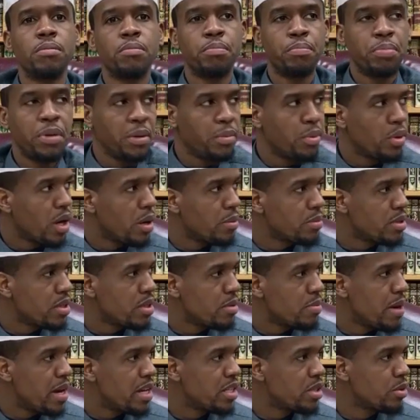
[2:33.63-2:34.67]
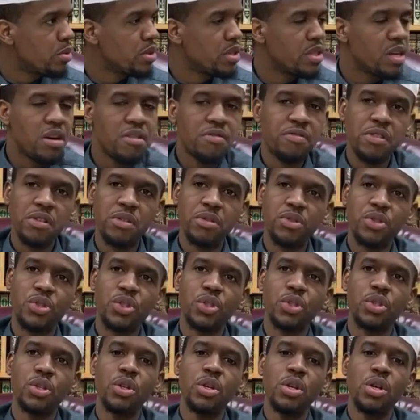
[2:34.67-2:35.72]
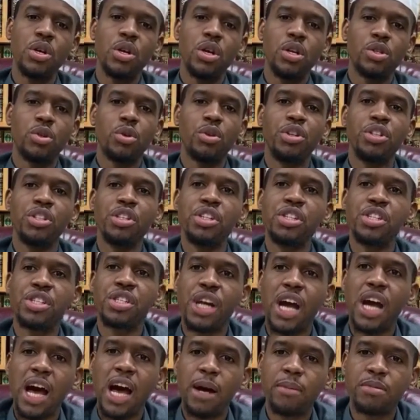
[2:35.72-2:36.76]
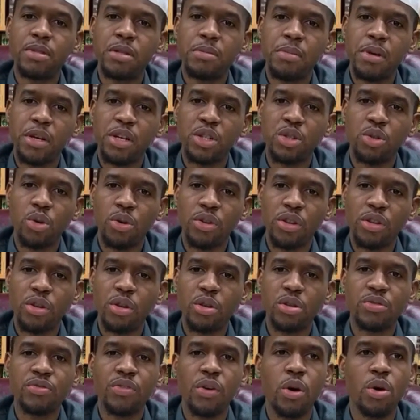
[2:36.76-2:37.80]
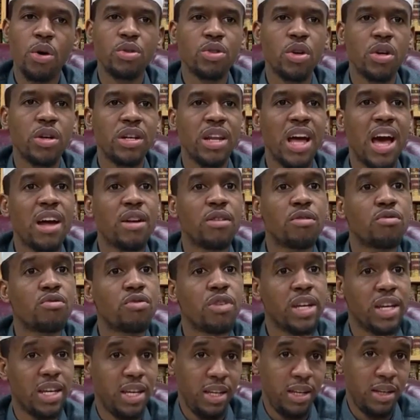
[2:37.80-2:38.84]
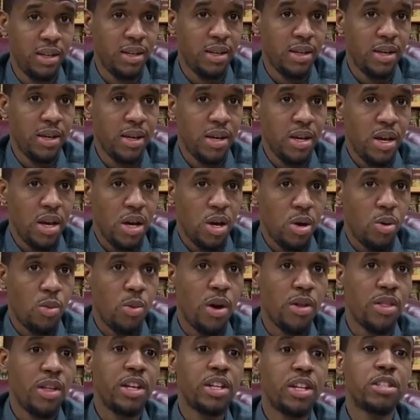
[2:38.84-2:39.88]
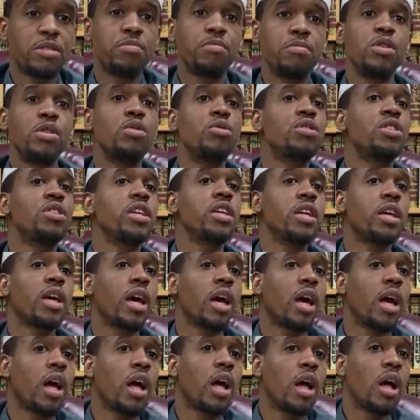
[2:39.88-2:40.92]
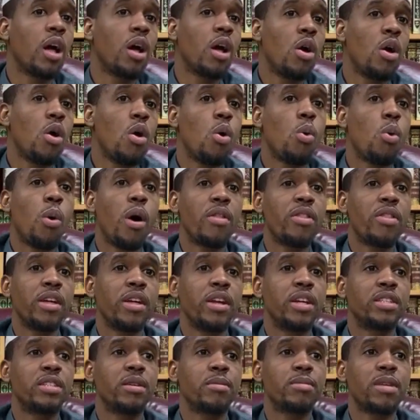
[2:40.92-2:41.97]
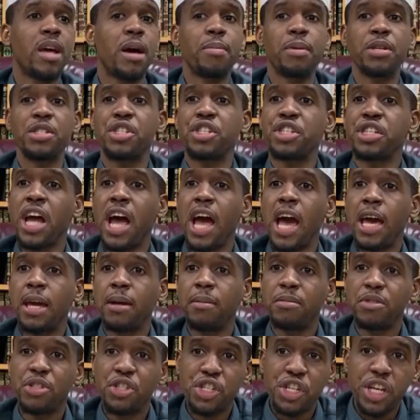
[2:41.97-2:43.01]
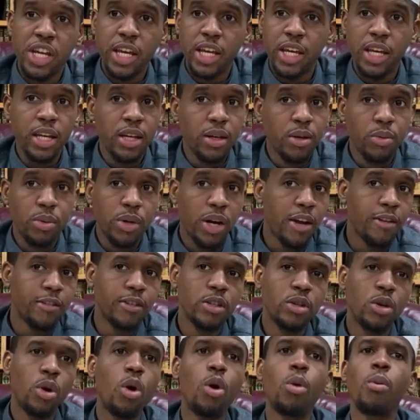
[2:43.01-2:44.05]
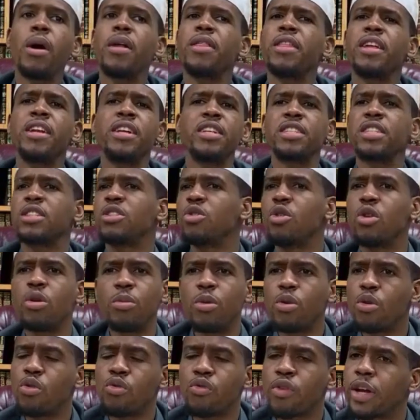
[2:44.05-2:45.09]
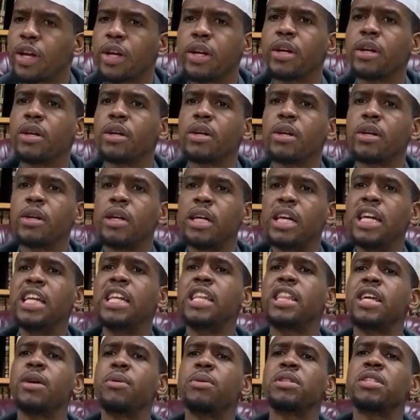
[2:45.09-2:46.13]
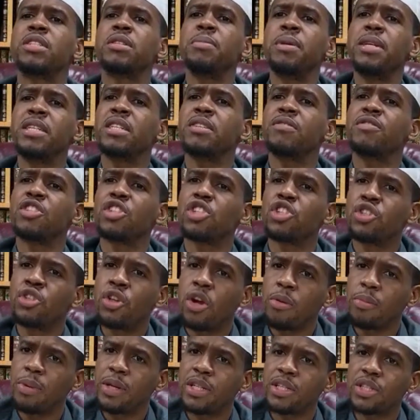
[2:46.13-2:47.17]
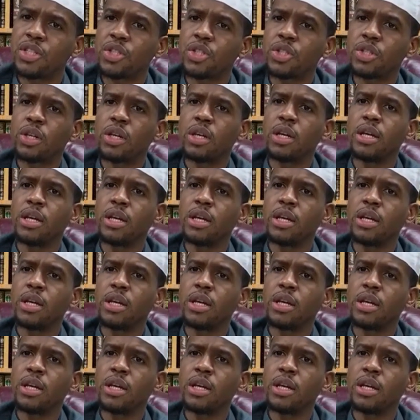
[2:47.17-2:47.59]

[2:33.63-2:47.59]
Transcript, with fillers: people come to the masjid with cell phones so it is your job to make sure that those phones are not ringing whether it is music whether it is some type of chime ching whatever or whether it is a normal ringer anything which is a means of disturbance